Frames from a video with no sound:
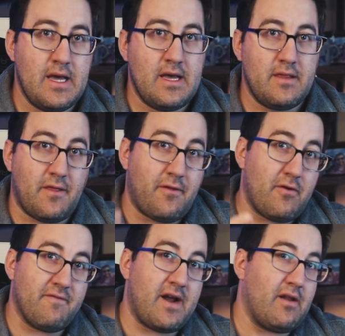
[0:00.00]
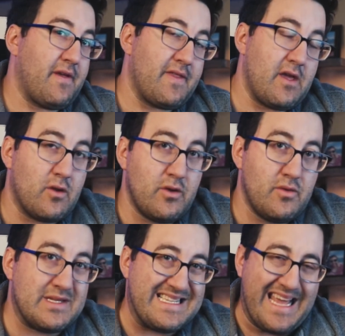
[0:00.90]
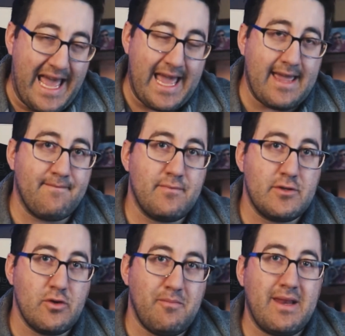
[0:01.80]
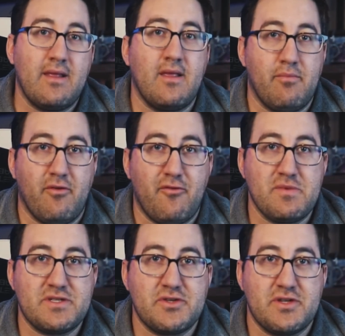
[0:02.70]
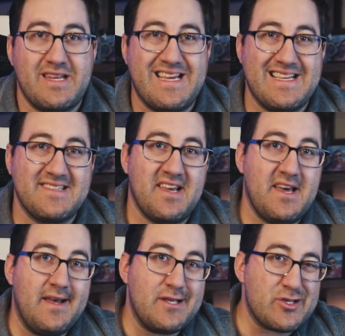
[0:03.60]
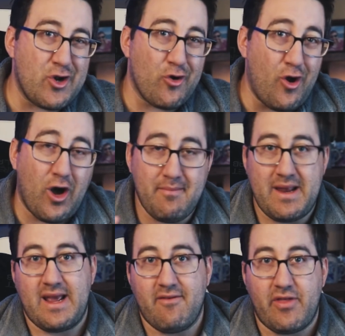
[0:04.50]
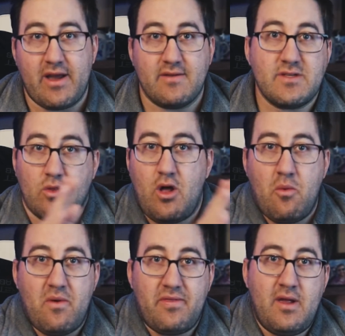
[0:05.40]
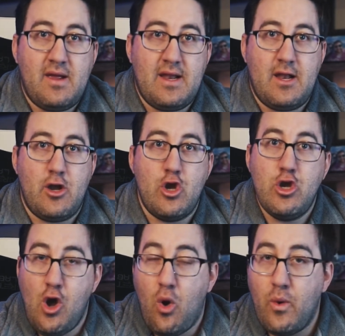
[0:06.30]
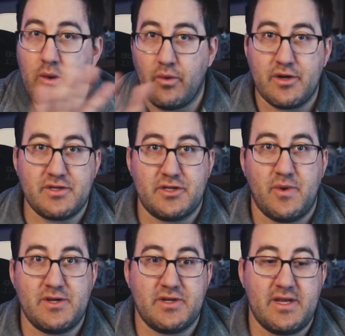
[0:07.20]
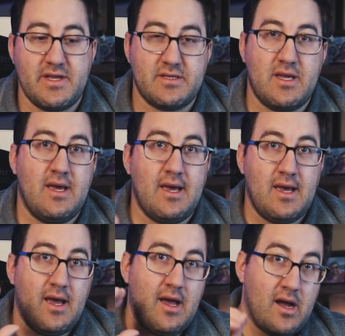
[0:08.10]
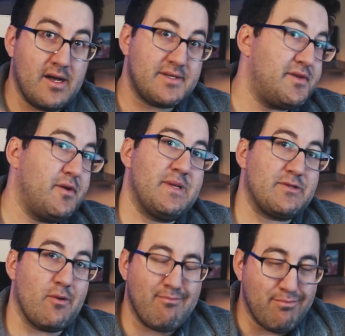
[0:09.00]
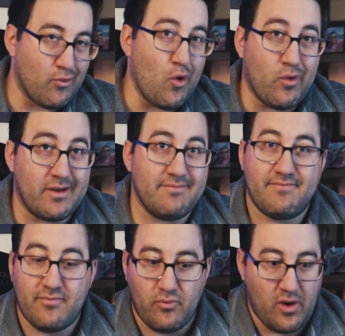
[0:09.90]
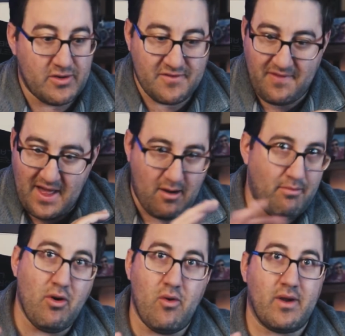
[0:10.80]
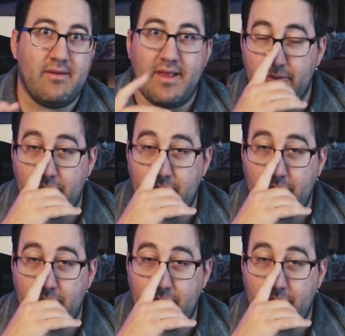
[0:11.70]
The third and final thing that you can do today to immediately improve your position is start automating everything. So along with knowing where your situation is, us as humans are broken. We are just flat out broken. Like